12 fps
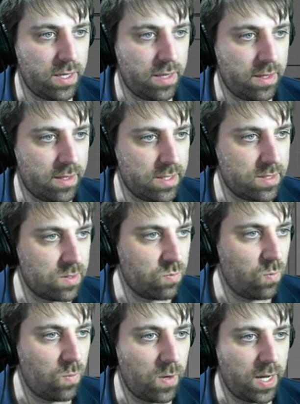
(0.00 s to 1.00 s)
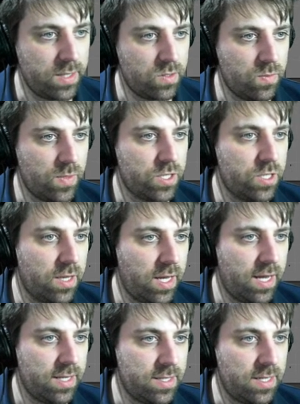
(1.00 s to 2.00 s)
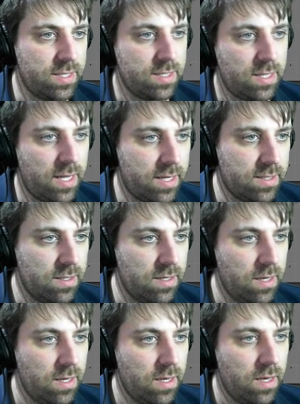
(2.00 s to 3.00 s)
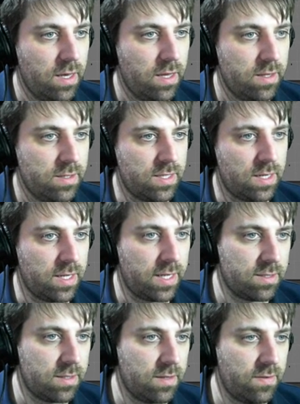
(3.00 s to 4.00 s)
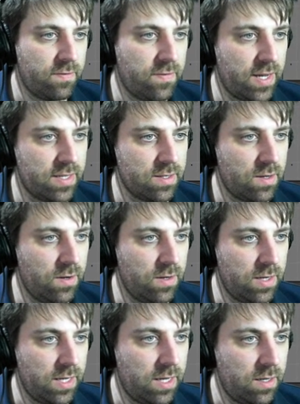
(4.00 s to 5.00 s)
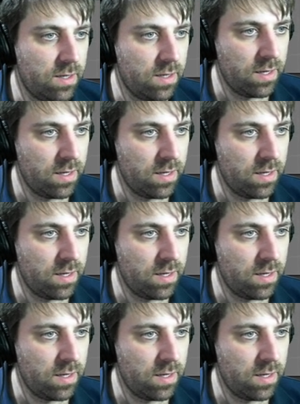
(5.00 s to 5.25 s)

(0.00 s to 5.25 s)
I think there's way too much in there, so let's select delete face only